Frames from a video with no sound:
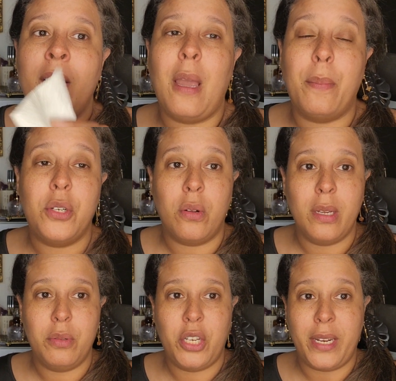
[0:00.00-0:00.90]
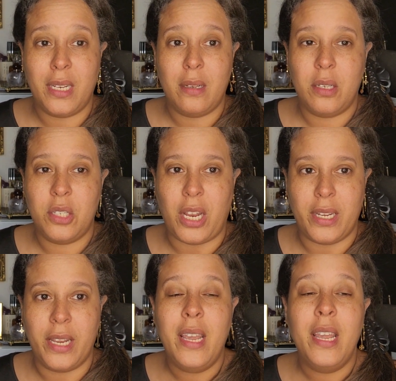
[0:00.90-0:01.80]
that petroleum Jenny,
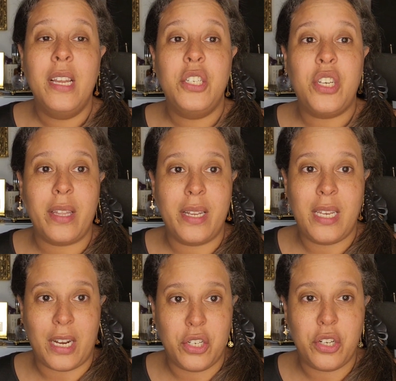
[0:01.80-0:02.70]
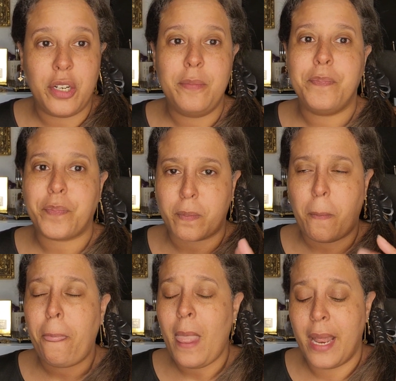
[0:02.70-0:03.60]
Jenny jelly texture
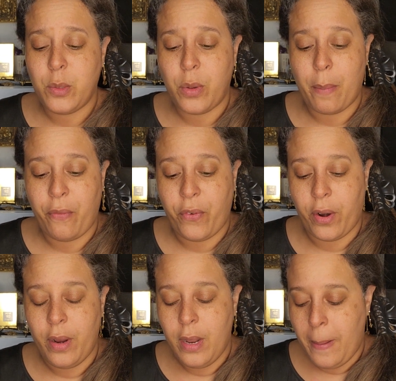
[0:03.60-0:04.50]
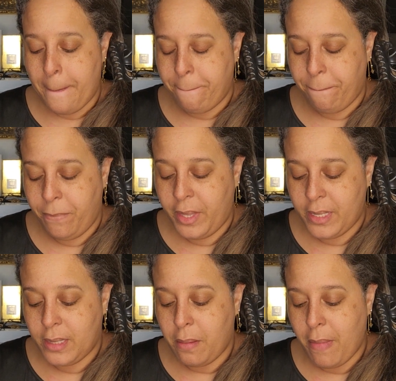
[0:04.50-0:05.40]
is what I prefer.
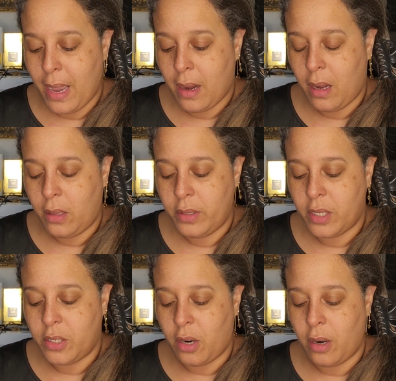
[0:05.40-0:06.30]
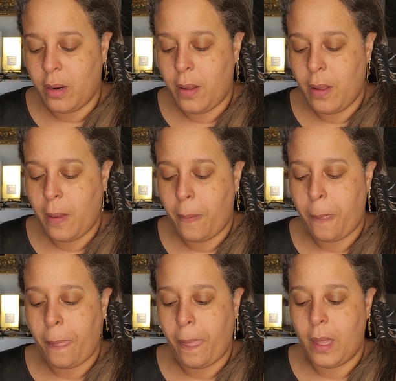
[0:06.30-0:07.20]
This is a matte color. It's a dark.
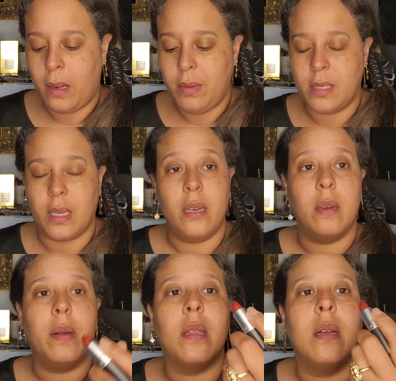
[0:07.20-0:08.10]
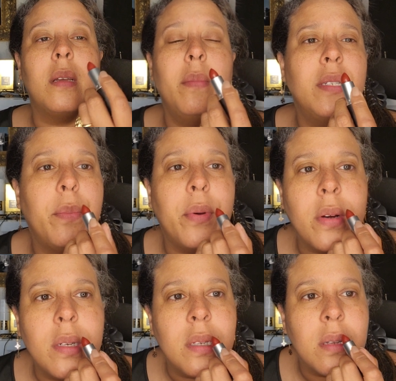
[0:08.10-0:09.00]
I'm excited about this. I'm into
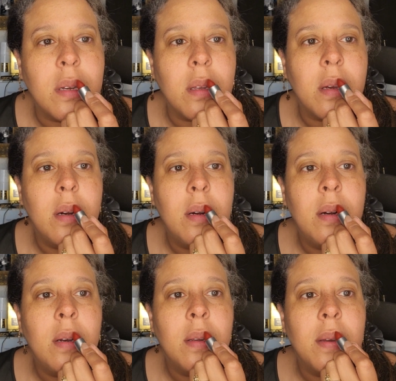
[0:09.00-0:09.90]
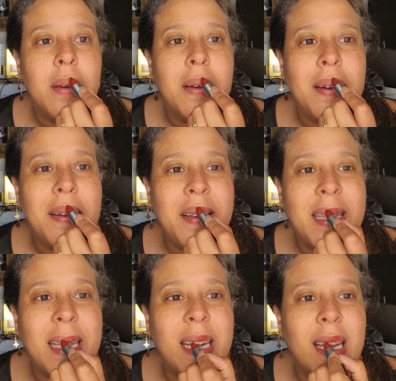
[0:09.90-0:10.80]
burgundies lately. I
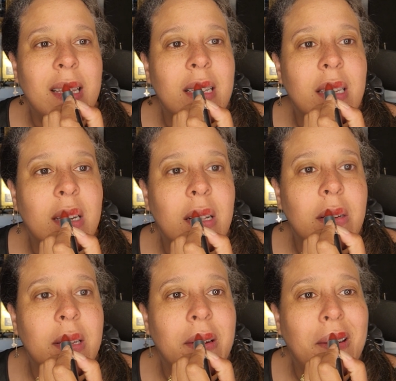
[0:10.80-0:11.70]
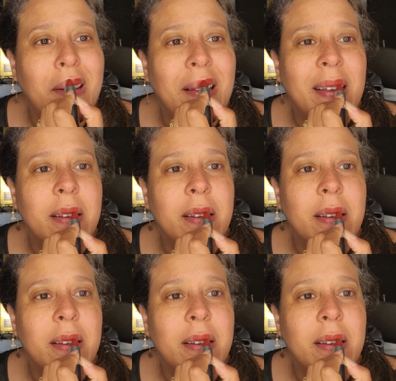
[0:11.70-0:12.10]
used to not like these colors at all.